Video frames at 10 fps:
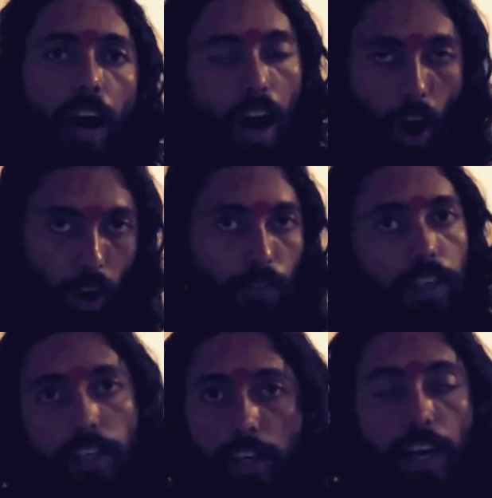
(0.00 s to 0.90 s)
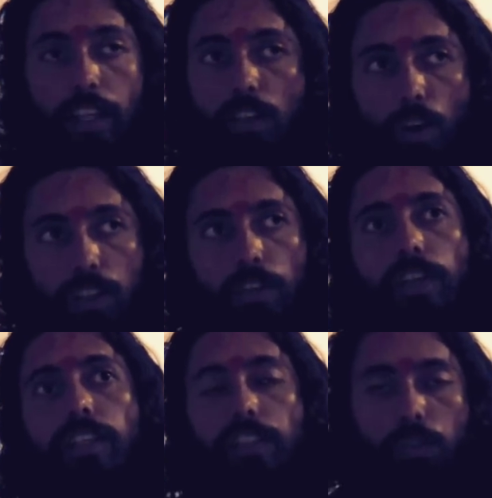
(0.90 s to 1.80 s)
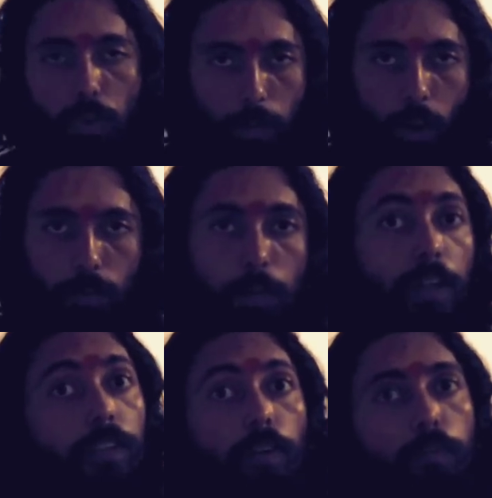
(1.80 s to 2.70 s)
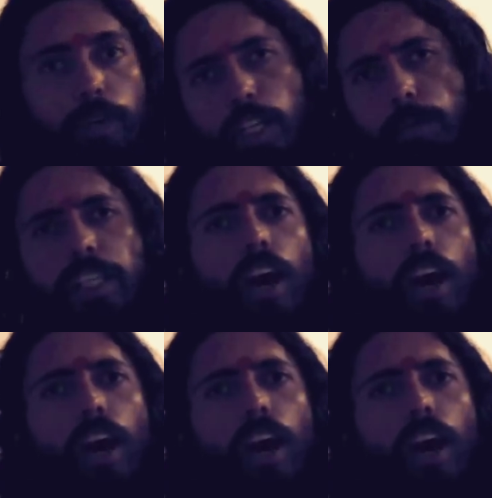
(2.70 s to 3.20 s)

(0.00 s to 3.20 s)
however, ANI has not covered any news about me, but many media